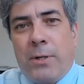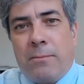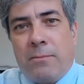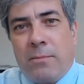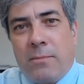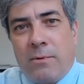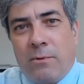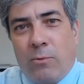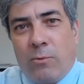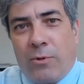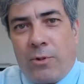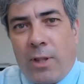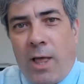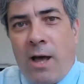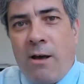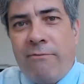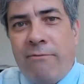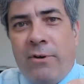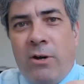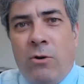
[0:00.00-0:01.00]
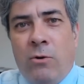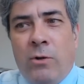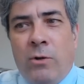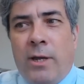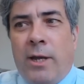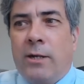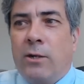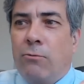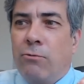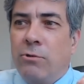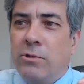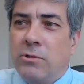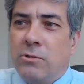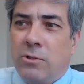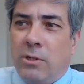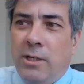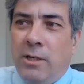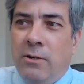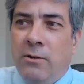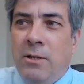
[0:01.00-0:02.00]
But with Lawo and
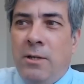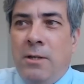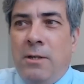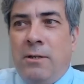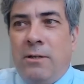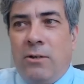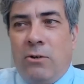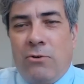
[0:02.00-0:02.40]
Crystal Clear,